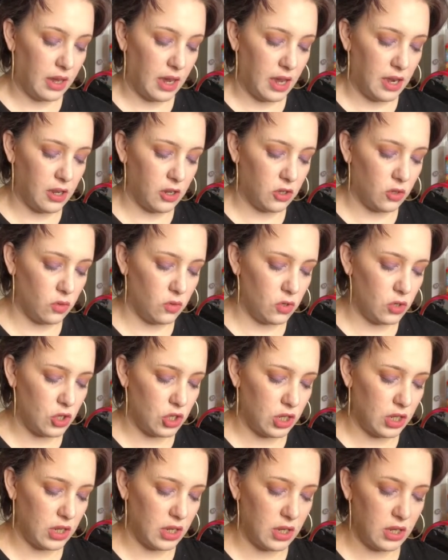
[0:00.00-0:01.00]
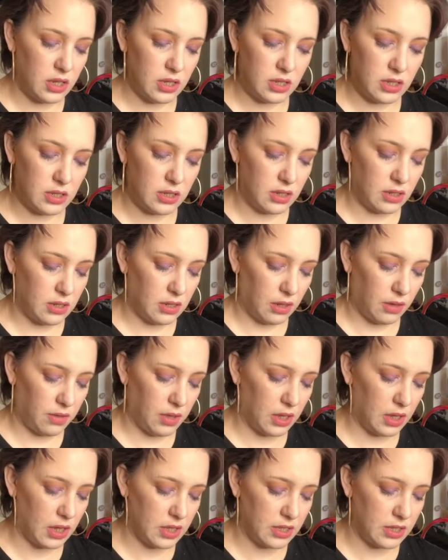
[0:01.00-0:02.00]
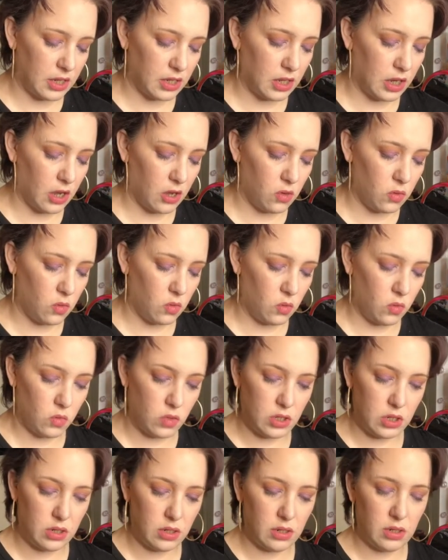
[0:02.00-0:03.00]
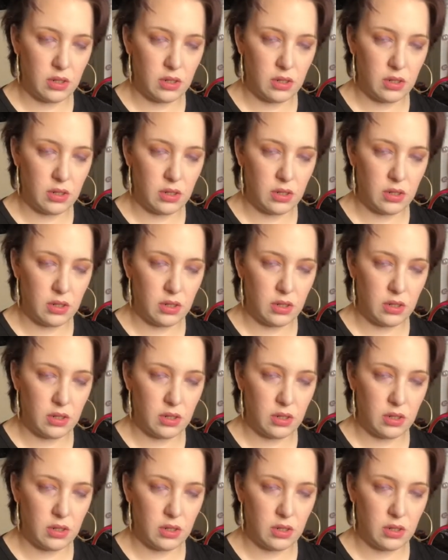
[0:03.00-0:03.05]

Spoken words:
and a gorgeous, I think it's a gold,